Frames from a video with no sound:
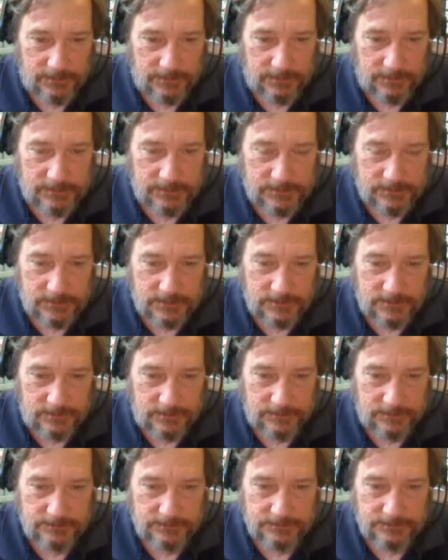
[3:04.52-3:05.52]
a
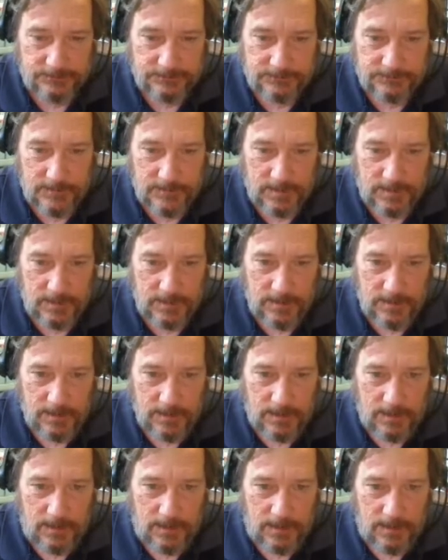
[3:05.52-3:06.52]
concern.
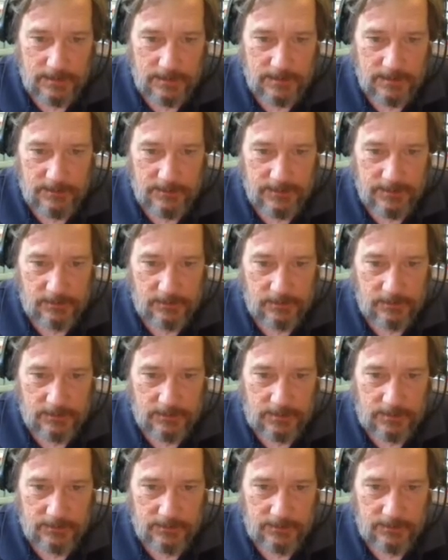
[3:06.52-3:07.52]
In the middle,
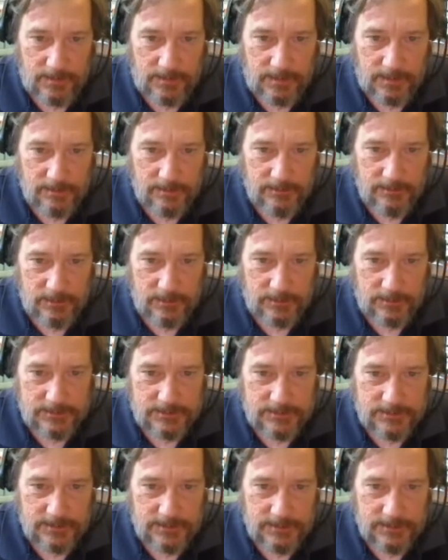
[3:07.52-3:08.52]
on the bottom, you can
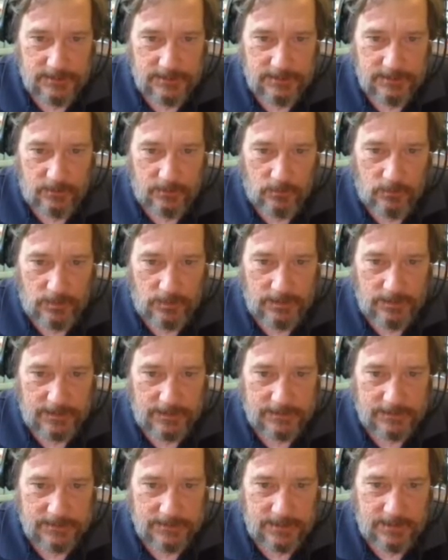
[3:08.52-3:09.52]
see that a
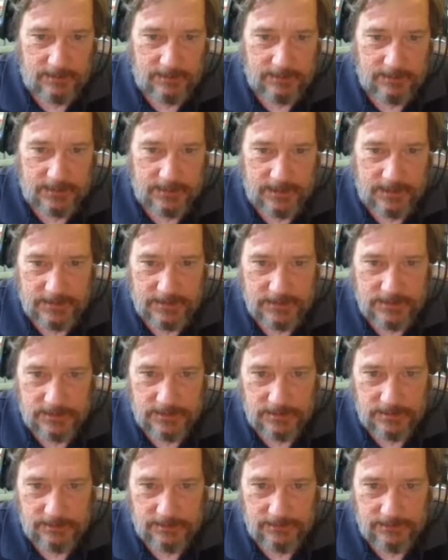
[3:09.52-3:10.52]
1x
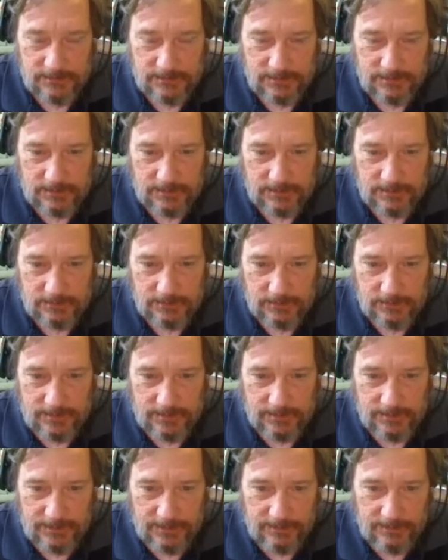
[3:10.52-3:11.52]
application of
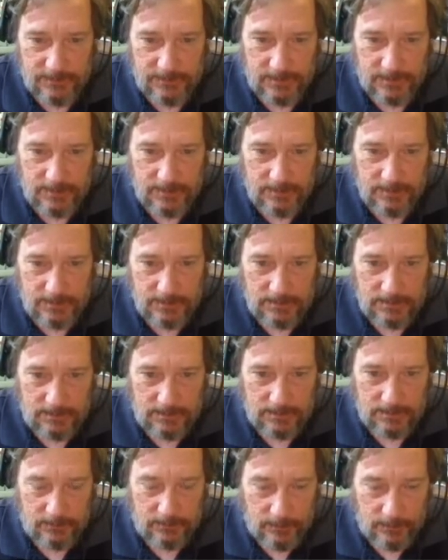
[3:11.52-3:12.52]
Roundup,
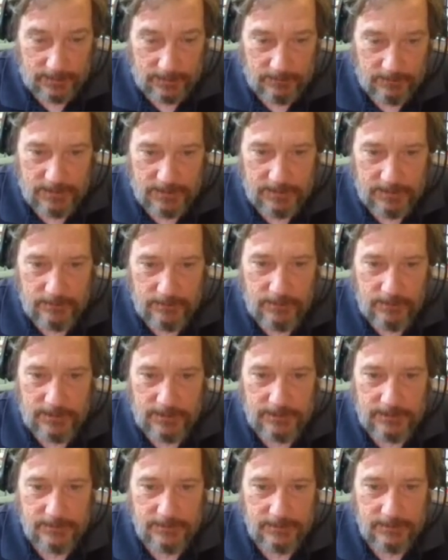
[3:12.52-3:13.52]
or recommended rate,